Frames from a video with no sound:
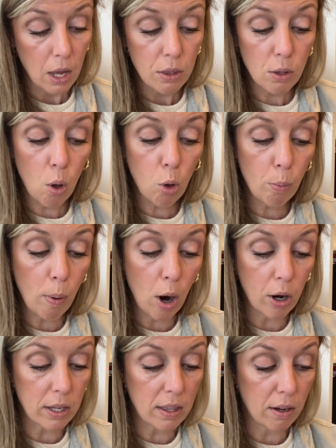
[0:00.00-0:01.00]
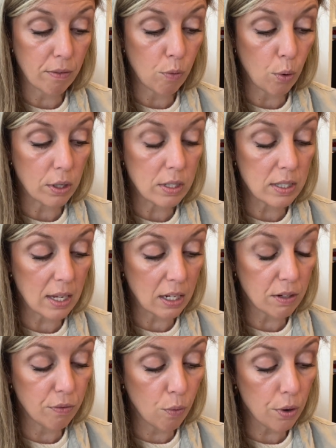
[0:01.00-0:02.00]
The whole party therefore set
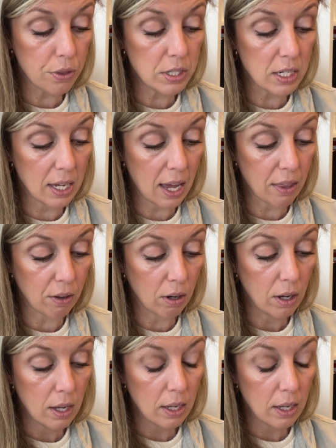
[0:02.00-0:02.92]
forth together.